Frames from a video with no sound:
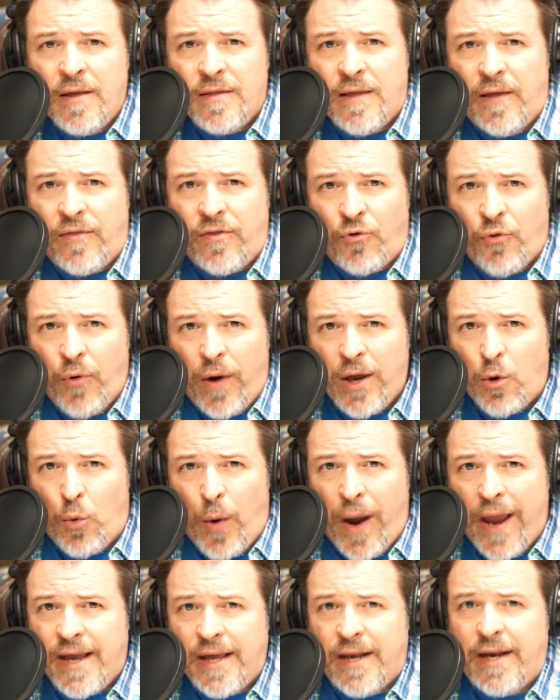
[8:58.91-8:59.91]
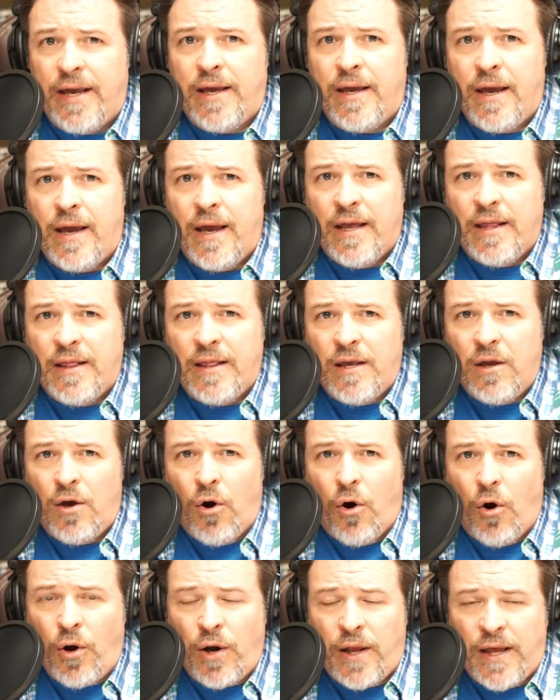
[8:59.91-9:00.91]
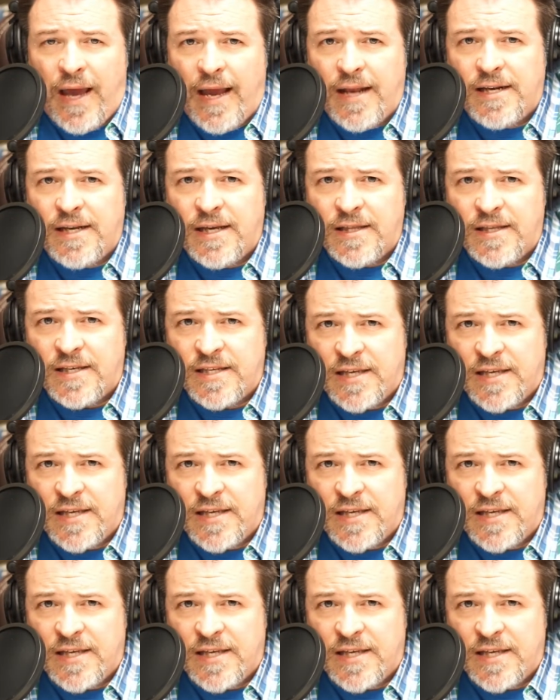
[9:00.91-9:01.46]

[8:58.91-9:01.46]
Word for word: that the Great Awakening in the early 18th